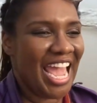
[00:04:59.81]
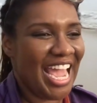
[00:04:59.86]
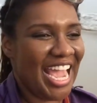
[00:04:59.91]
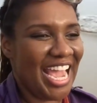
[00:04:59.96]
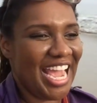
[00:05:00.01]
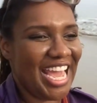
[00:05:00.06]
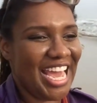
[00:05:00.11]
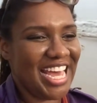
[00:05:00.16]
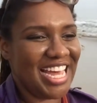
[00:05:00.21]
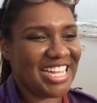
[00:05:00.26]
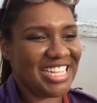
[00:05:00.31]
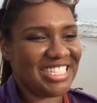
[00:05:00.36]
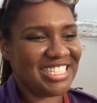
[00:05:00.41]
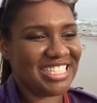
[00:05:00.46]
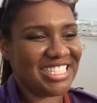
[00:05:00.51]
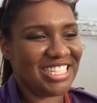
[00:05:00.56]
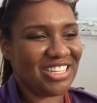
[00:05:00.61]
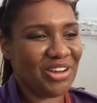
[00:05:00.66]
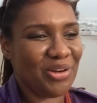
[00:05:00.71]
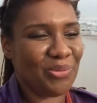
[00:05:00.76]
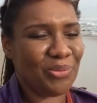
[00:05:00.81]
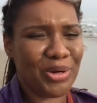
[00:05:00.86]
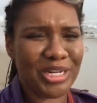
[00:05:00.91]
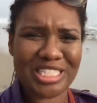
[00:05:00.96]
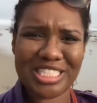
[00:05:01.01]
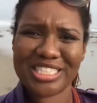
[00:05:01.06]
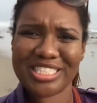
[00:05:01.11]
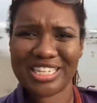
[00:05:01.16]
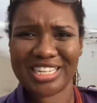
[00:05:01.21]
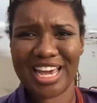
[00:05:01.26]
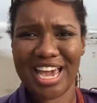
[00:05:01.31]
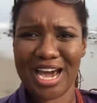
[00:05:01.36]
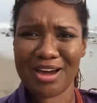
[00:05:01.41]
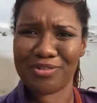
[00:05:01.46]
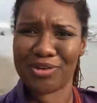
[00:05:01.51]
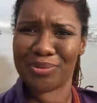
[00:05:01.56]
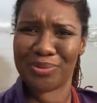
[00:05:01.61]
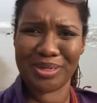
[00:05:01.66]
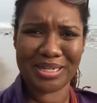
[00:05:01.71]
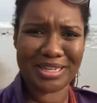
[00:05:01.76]
And we're just gonna
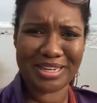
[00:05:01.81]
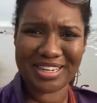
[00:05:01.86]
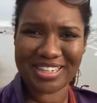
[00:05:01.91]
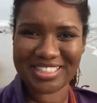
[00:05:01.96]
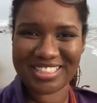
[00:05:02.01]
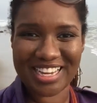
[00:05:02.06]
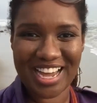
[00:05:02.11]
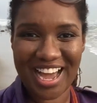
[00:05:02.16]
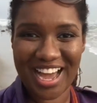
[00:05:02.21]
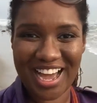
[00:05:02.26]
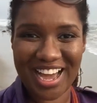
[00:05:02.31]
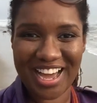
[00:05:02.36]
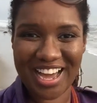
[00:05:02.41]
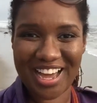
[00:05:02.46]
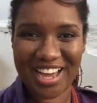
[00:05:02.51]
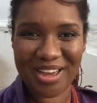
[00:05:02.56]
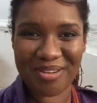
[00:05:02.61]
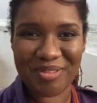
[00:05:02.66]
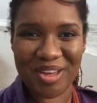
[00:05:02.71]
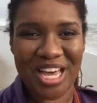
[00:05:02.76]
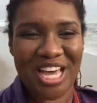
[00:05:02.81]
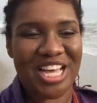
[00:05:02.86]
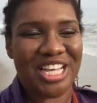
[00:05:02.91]
have a really good time.